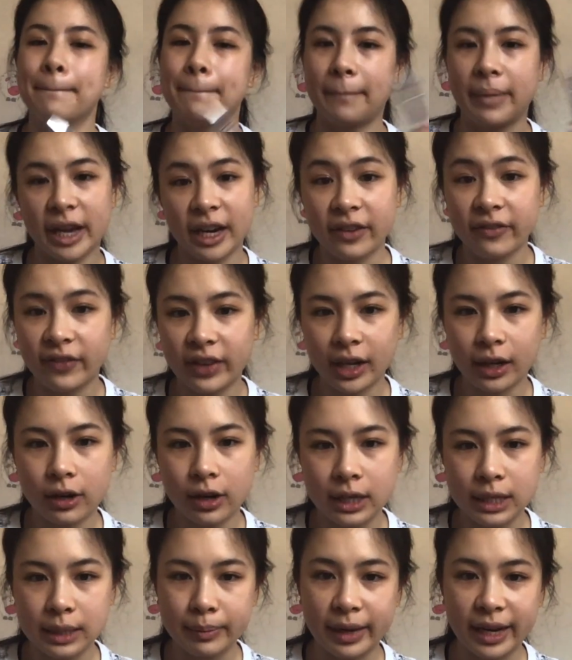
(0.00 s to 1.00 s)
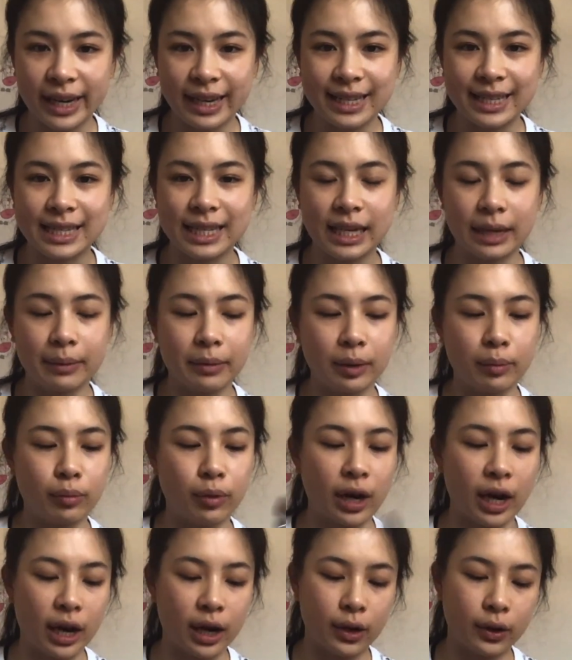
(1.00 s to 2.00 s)
Benefit Cosmetics Gimme
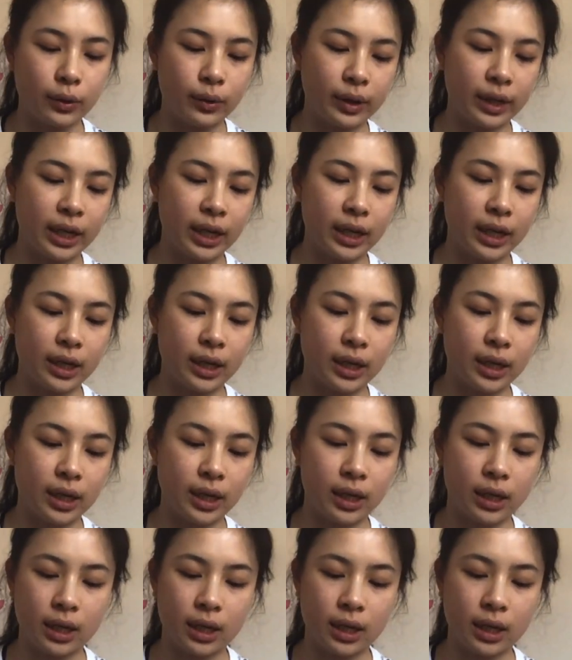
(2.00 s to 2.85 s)
Brow in,